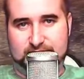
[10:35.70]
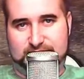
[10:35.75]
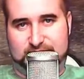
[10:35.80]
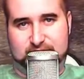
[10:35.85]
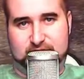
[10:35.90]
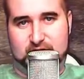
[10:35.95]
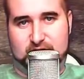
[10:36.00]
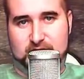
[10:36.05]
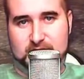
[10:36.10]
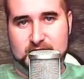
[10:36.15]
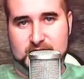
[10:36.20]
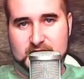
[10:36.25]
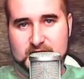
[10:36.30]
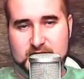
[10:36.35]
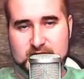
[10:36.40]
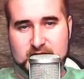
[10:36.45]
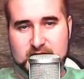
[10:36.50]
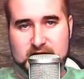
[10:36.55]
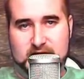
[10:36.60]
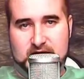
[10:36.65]
from
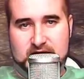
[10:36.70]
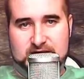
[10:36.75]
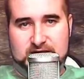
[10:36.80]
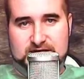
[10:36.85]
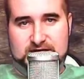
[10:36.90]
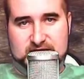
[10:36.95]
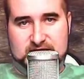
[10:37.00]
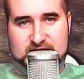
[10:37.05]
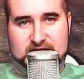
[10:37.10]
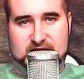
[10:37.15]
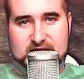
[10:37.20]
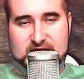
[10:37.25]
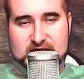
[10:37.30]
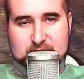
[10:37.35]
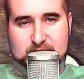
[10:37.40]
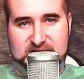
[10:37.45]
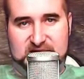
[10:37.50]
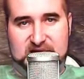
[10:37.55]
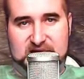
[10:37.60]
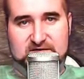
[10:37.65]
the
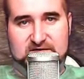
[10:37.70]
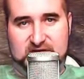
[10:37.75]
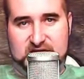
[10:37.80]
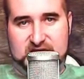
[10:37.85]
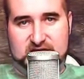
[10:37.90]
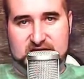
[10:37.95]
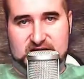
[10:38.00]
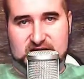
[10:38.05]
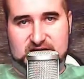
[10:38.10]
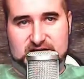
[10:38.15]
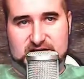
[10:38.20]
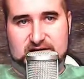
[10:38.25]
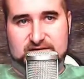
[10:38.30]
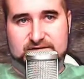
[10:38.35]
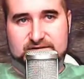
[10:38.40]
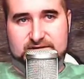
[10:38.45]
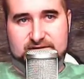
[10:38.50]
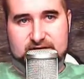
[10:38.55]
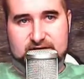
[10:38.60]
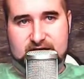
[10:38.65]
Oblivion glyph.
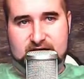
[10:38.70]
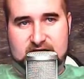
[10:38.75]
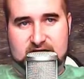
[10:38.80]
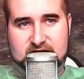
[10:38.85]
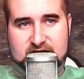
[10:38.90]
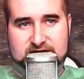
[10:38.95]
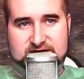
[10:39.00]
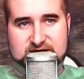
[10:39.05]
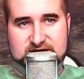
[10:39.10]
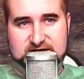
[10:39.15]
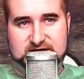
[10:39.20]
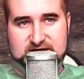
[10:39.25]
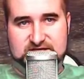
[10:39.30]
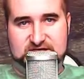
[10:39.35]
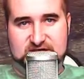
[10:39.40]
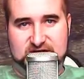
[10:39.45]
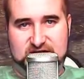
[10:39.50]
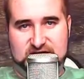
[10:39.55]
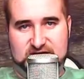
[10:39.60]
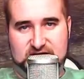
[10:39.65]
Now,
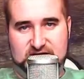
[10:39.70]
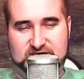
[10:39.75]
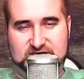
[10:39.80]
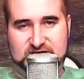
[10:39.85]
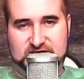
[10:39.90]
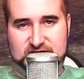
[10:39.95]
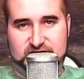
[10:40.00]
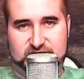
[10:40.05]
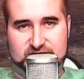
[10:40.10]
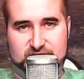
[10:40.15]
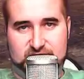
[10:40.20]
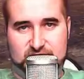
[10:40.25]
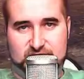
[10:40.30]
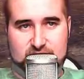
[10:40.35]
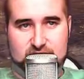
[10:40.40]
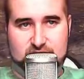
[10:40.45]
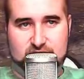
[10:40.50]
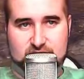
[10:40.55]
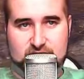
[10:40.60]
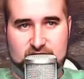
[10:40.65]
this is just
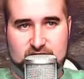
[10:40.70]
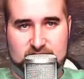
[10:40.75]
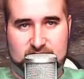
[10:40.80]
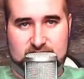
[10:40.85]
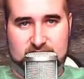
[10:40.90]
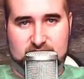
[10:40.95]
really,